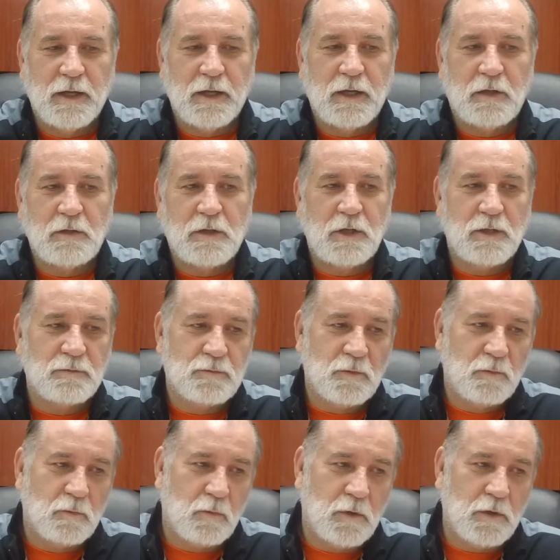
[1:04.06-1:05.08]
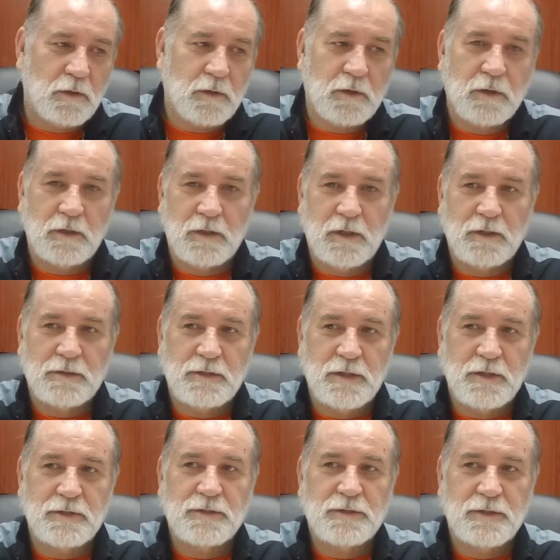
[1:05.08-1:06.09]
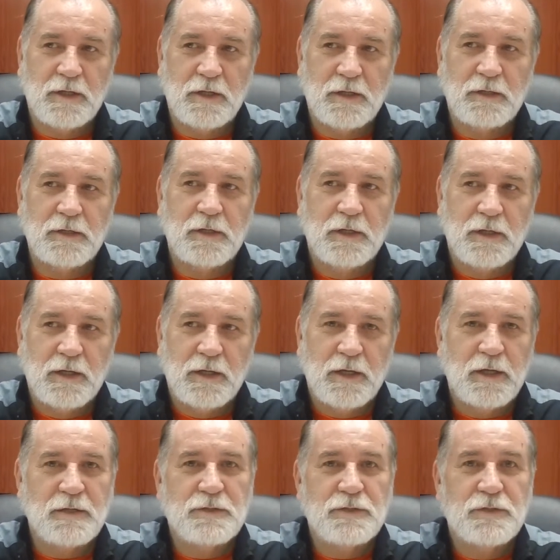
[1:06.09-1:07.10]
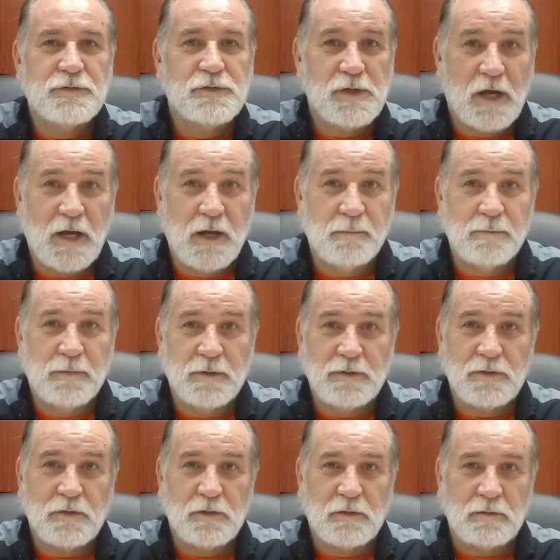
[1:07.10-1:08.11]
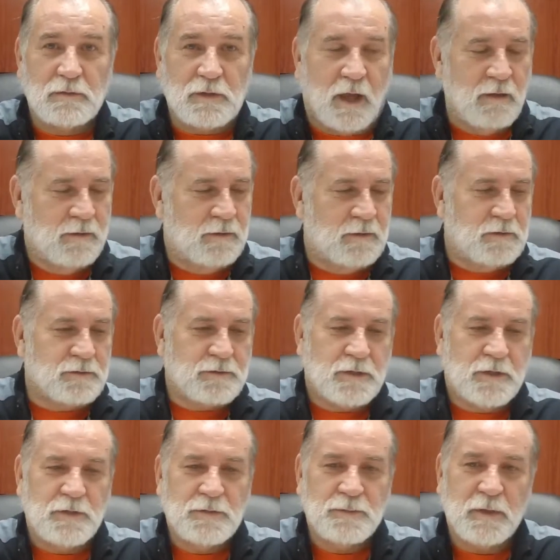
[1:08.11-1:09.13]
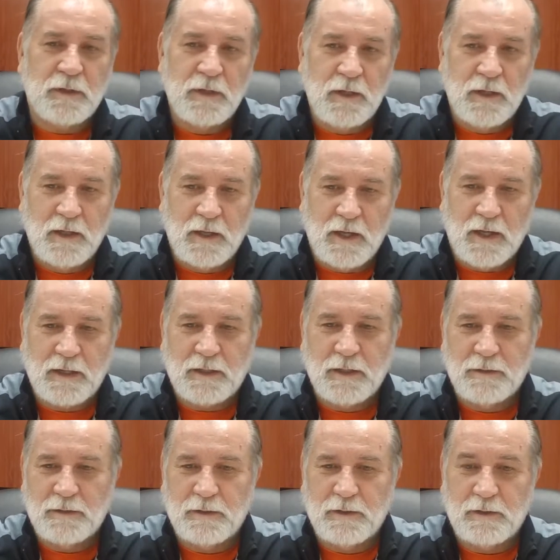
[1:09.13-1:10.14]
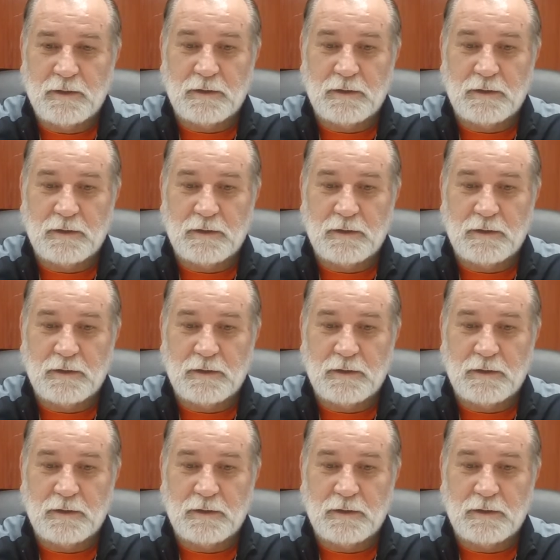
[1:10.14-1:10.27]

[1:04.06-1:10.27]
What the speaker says: it all comes with work. It's a job. These girls, excuse me, I can